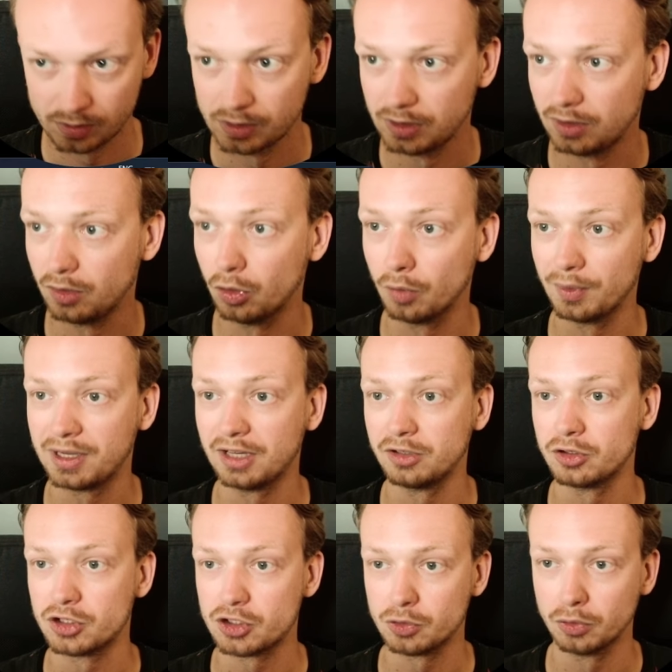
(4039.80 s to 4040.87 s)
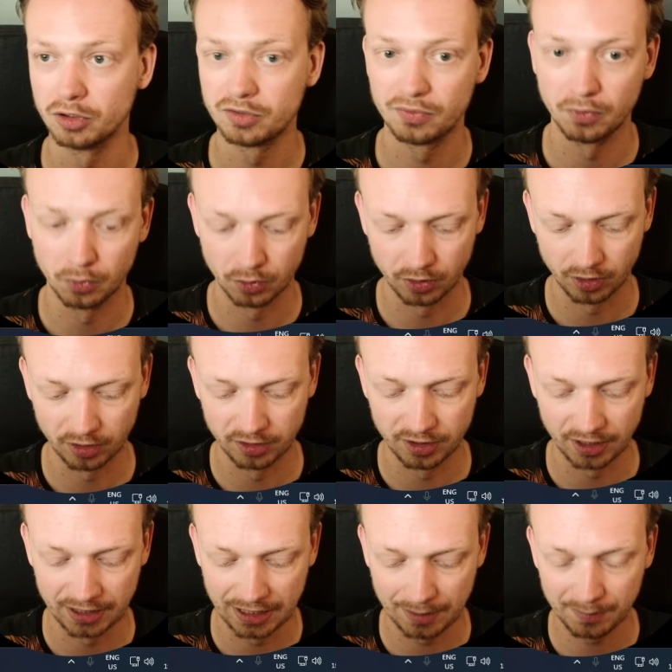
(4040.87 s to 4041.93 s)
or we can just search for
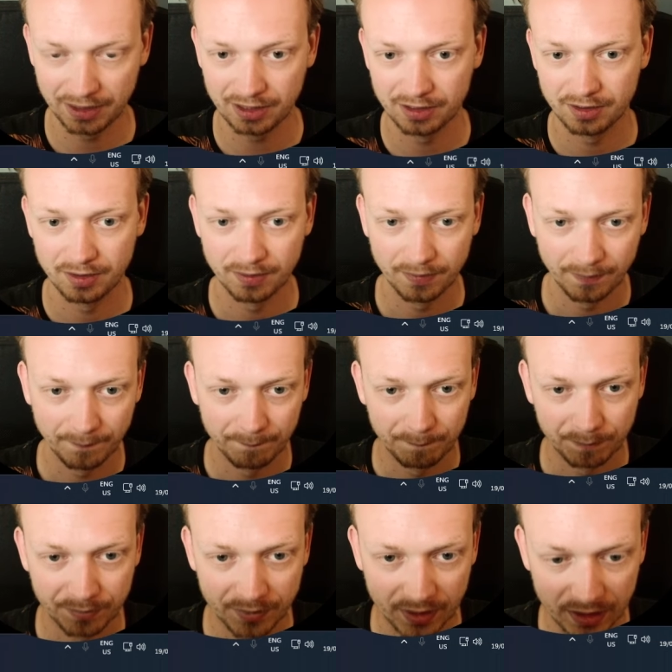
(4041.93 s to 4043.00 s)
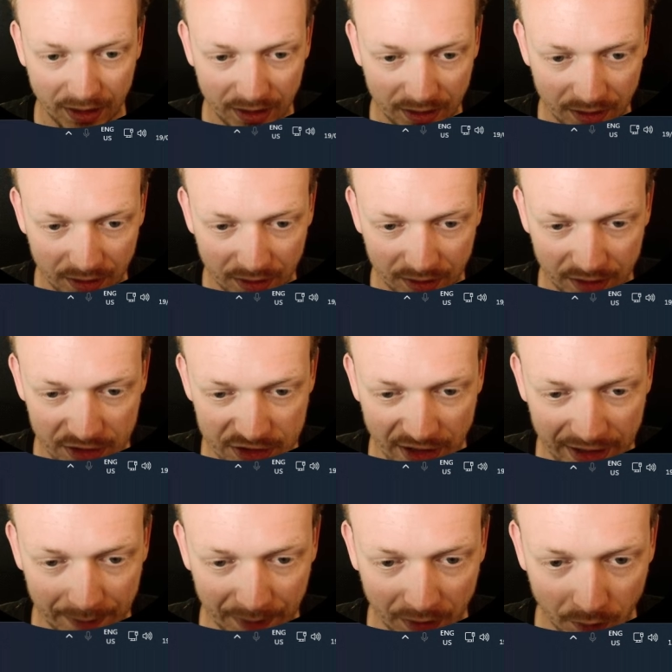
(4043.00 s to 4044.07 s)
dynamic. That's
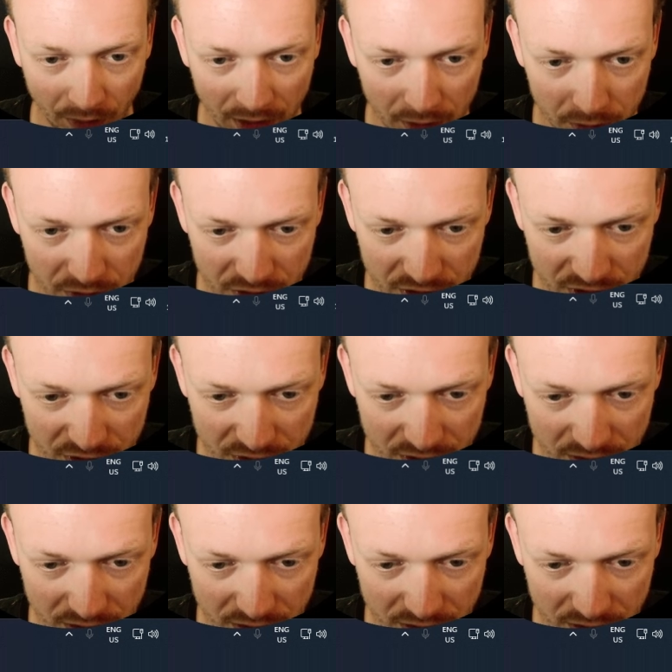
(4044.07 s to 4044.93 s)
dynamic routes.